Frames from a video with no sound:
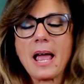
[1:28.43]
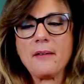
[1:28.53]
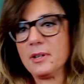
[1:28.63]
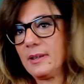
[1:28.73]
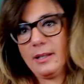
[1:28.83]

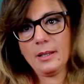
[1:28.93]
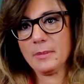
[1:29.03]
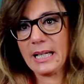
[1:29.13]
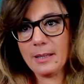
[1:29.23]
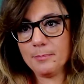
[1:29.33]
everything
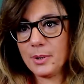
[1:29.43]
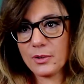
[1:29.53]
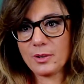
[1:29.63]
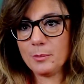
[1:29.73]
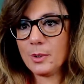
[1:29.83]
become
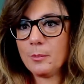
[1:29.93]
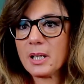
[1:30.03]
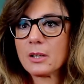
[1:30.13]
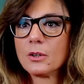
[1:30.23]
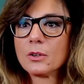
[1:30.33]
possible
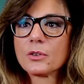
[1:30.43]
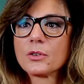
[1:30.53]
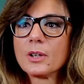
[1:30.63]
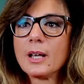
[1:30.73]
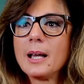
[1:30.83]

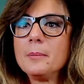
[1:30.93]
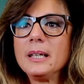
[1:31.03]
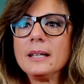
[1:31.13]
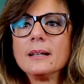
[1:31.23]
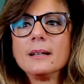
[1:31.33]
because uh, I
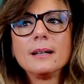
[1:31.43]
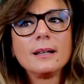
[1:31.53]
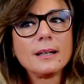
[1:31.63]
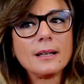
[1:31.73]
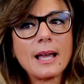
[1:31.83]
mean
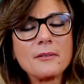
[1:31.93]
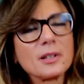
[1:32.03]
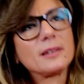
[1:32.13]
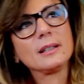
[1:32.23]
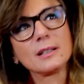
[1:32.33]
uh,
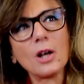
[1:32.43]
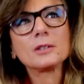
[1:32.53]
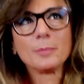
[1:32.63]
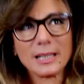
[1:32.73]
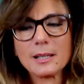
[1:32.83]
everything
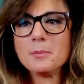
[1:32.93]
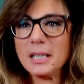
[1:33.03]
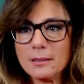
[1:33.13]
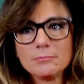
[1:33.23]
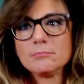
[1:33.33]
not, but I
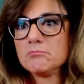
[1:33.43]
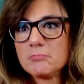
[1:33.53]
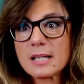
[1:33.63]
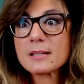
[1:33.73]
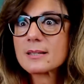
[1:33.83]
mean
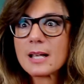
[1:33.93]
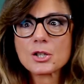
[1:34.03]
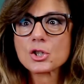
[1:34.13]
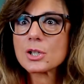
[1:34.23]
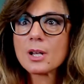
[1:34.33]
such